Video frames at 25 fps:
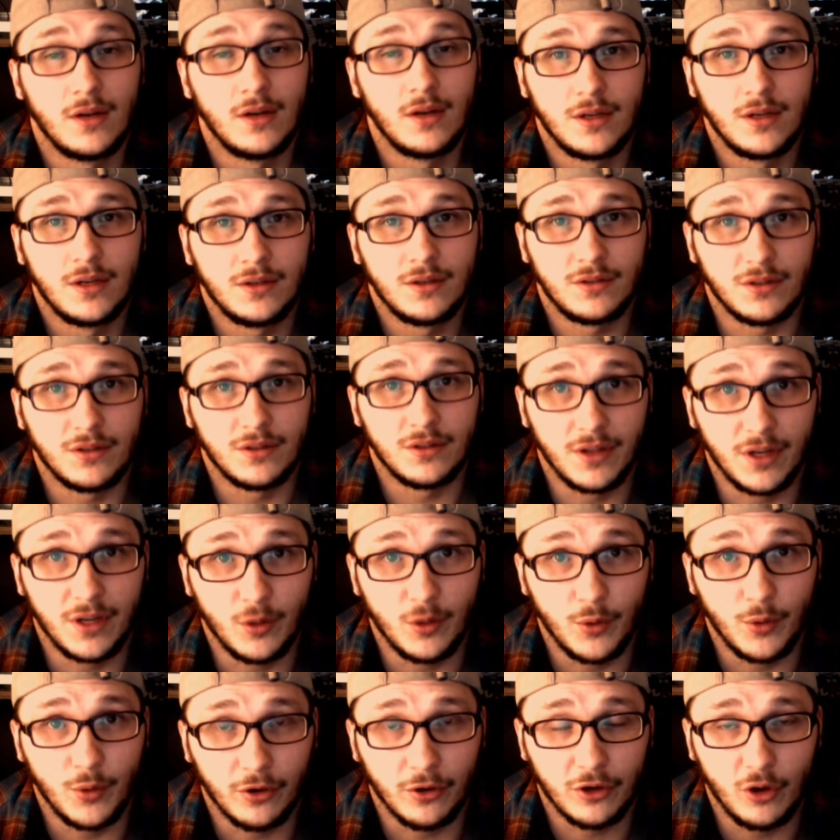Today we
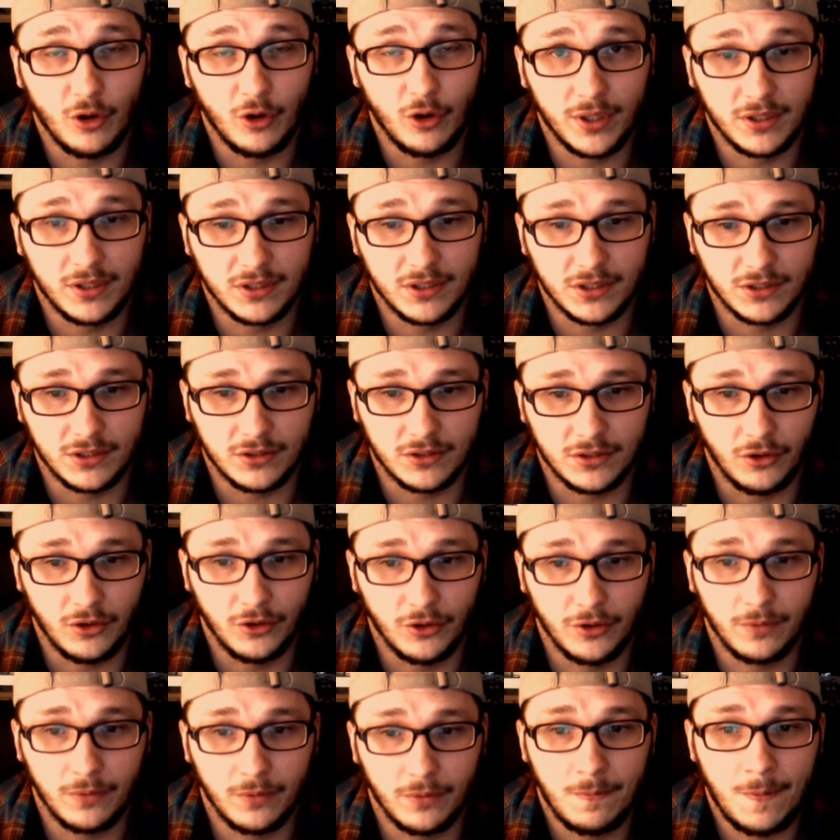are going to start
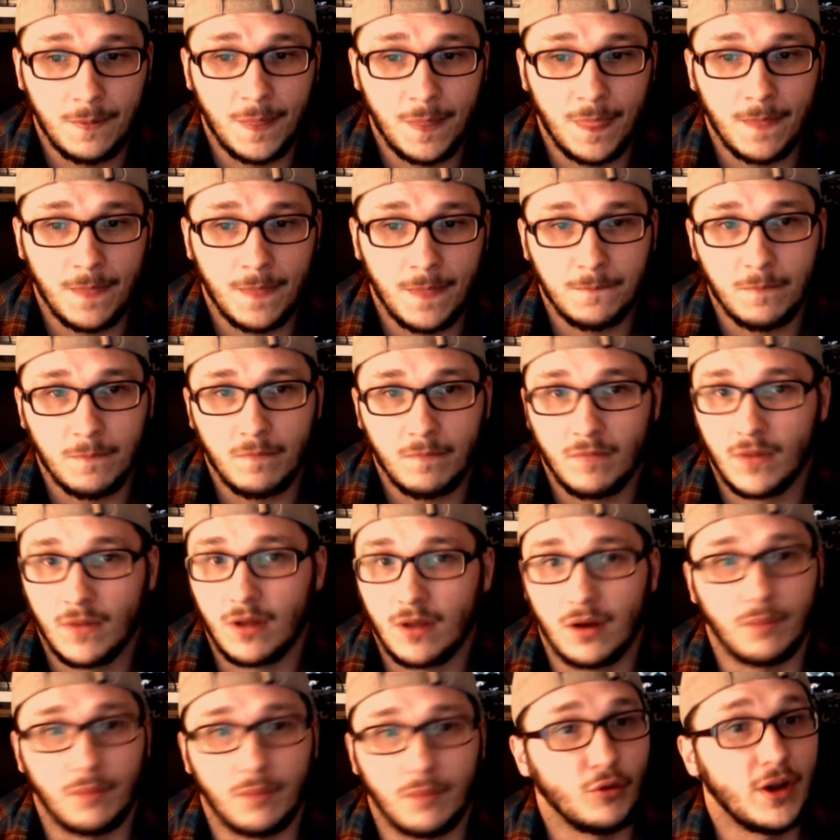a
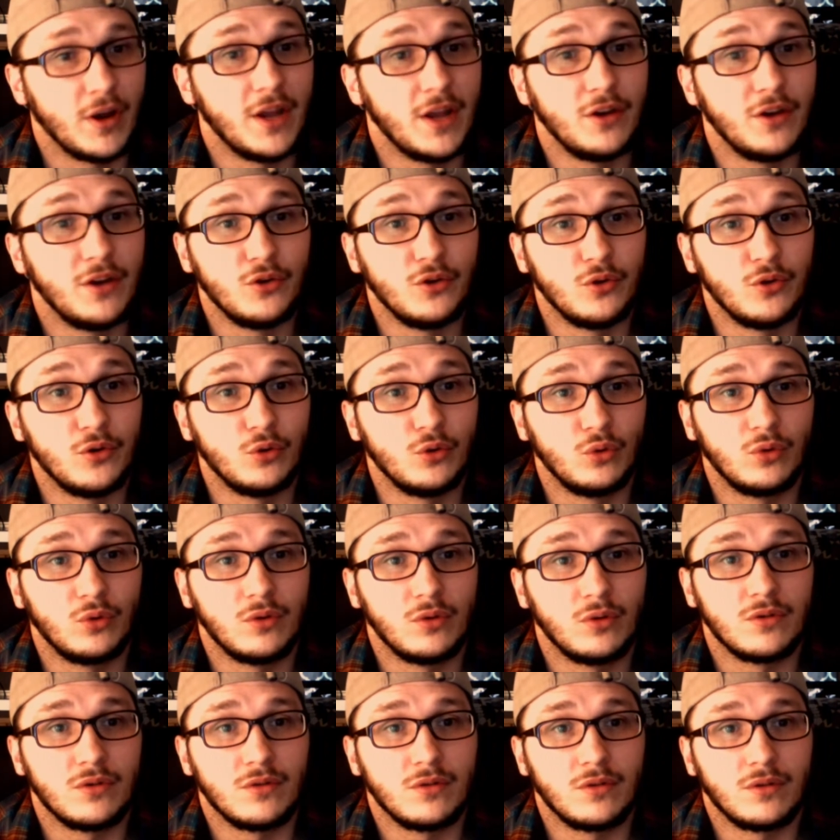brand new
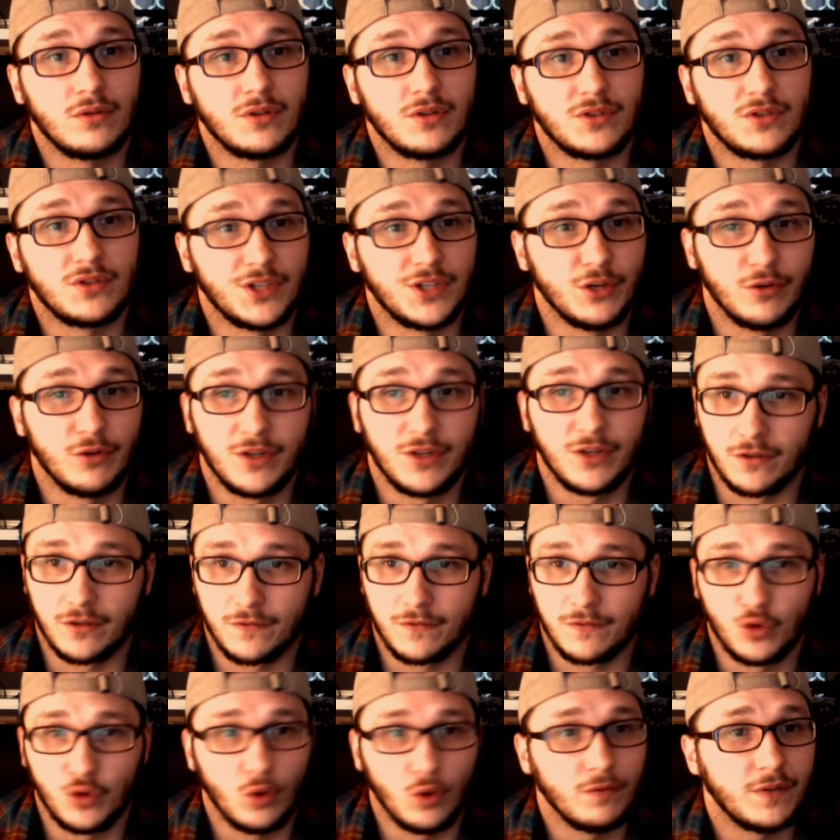series of
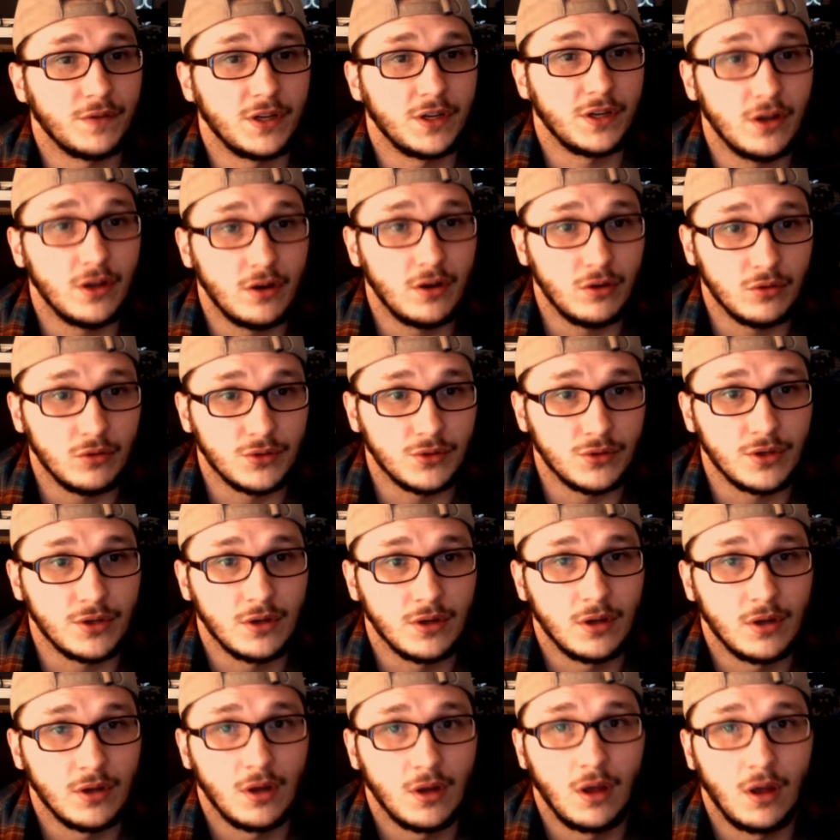short videos
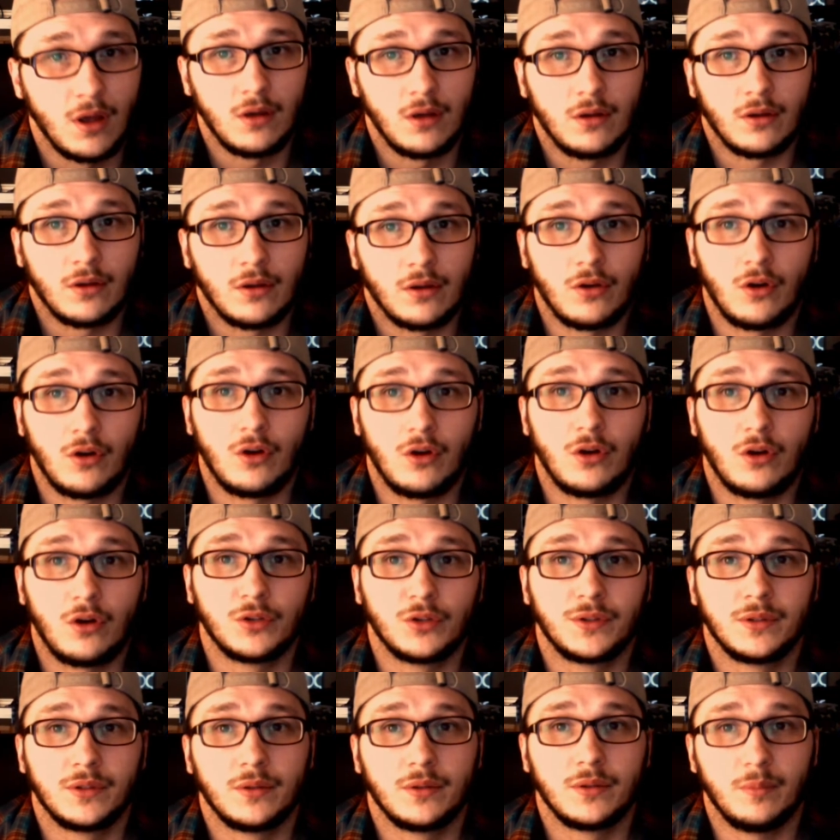called
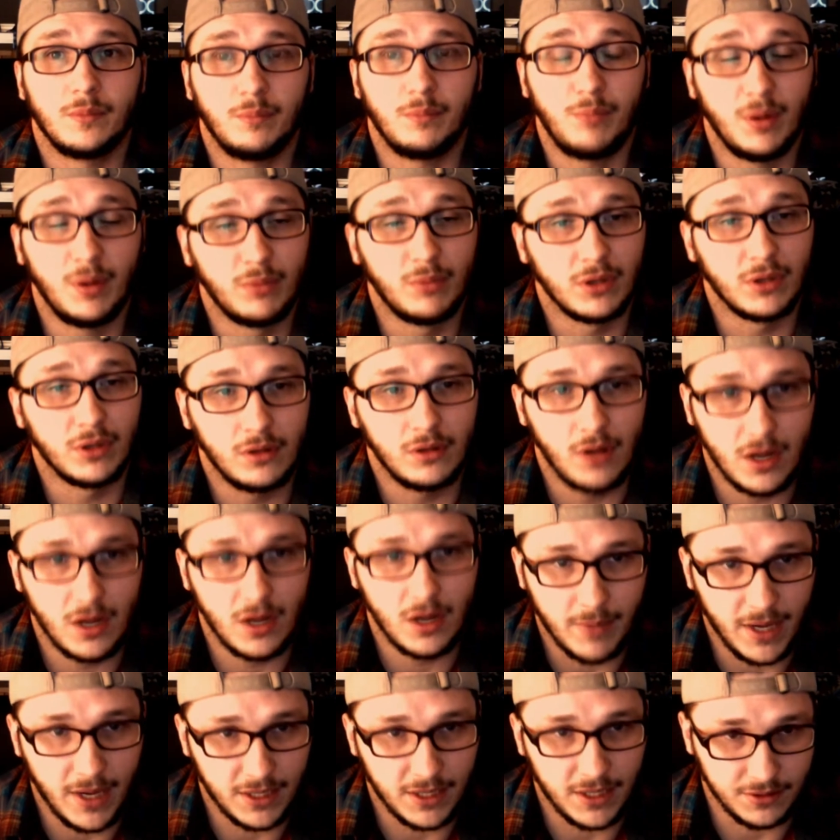Biblical
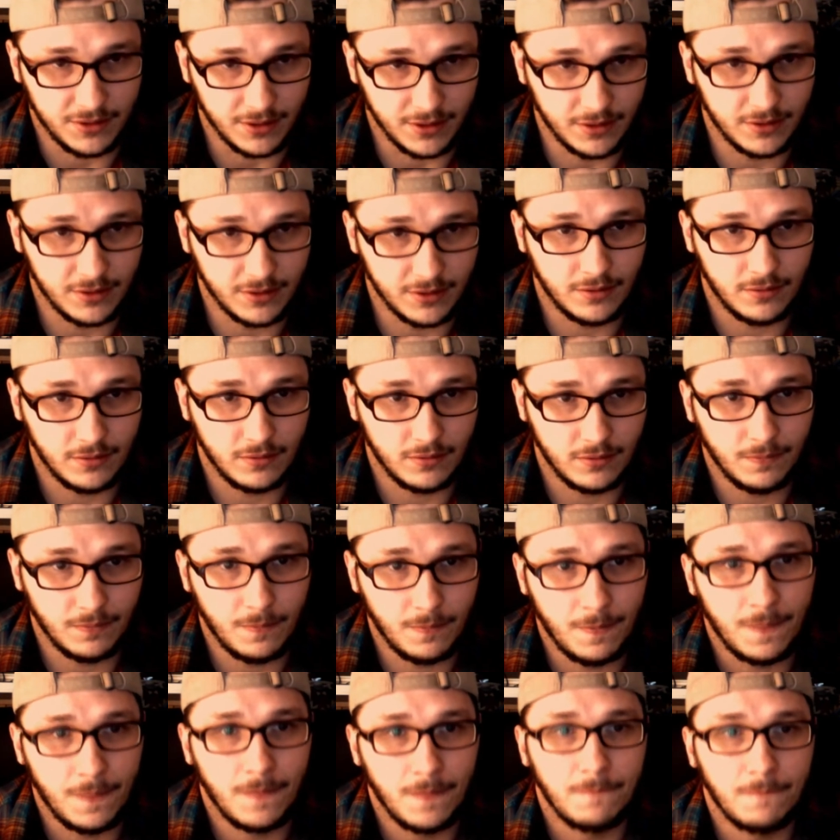Onomastics.
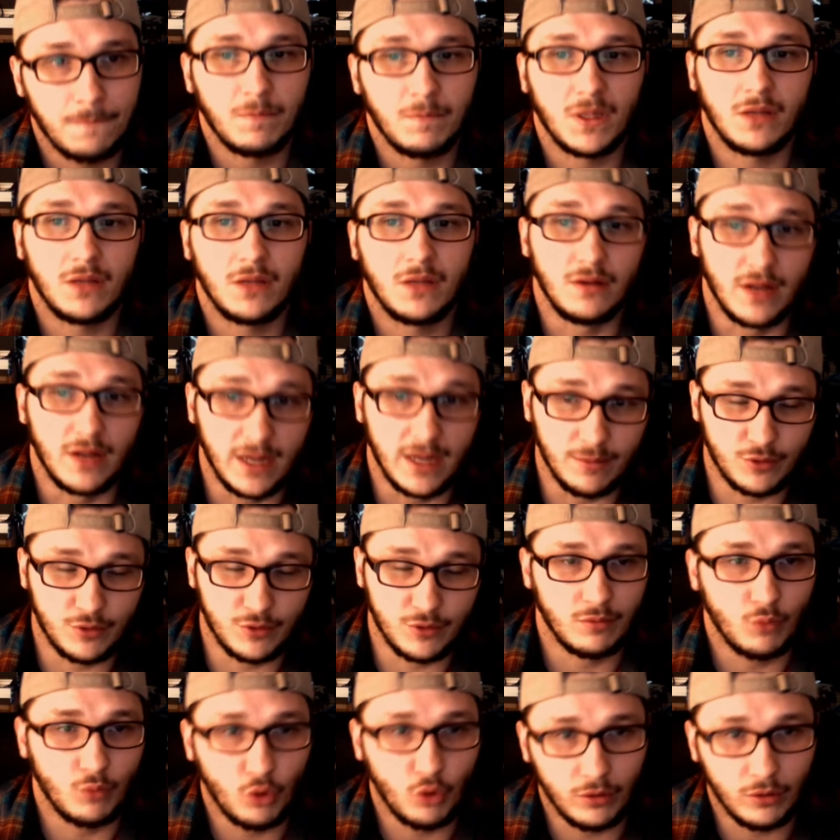Names are
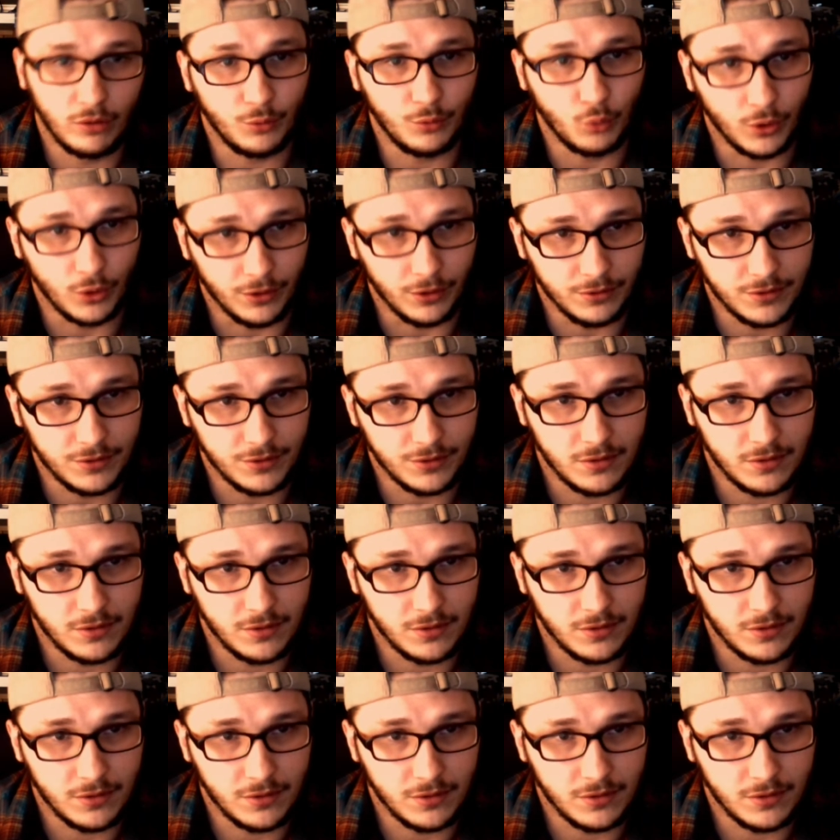more than words.